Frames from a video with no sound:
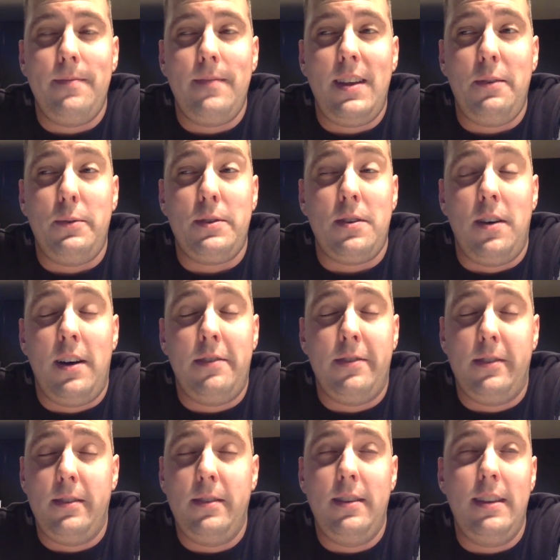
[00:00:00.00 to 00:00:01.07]
it was
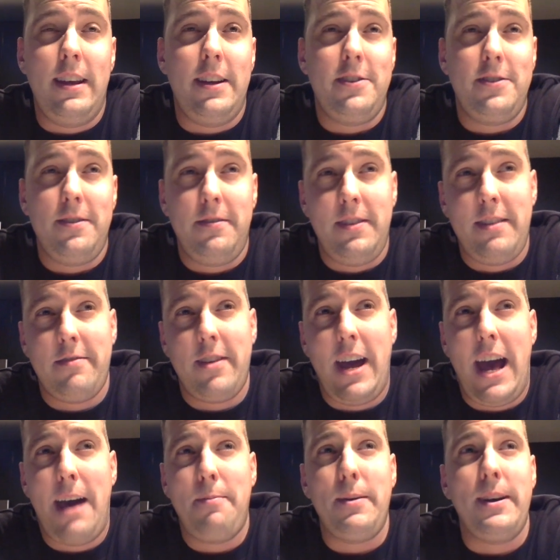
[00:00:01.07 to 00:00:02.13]
awful and it should have never
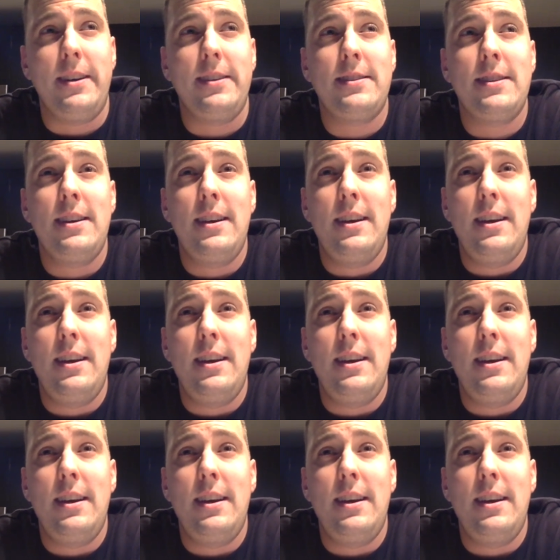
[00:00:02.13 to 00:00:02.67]
happened.